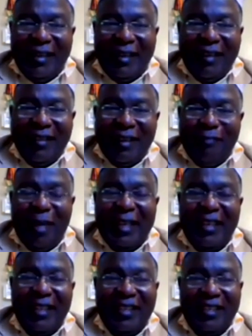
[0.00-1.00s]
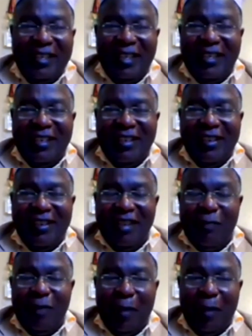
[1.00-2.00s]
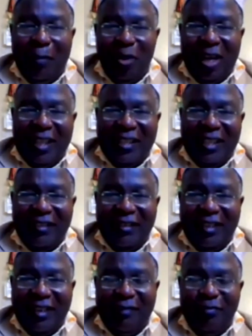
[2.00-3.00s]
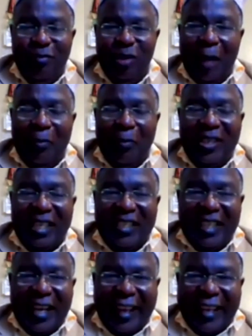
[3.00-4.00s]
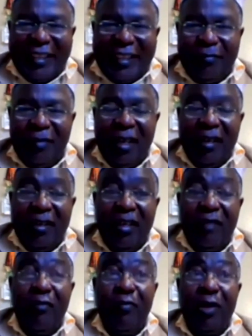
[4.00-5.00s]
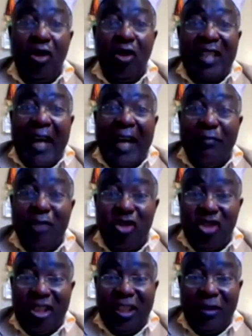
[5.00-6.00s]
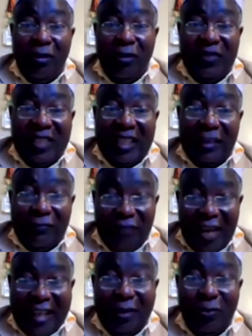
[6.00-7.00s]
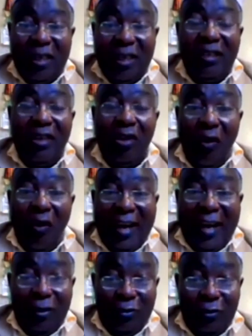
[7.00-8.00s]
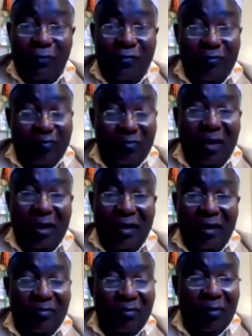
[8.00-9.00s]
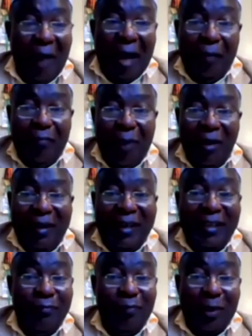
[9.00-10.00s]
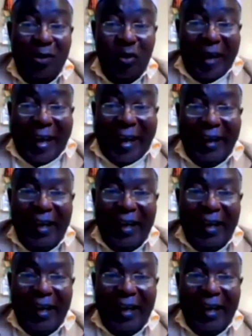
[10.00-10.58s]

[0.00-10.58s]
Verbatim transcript: than the money that the, the Mamambogas and the Boda Bodas are getting. Because administration of such a fund will require a lot of eh, manpower, personnel.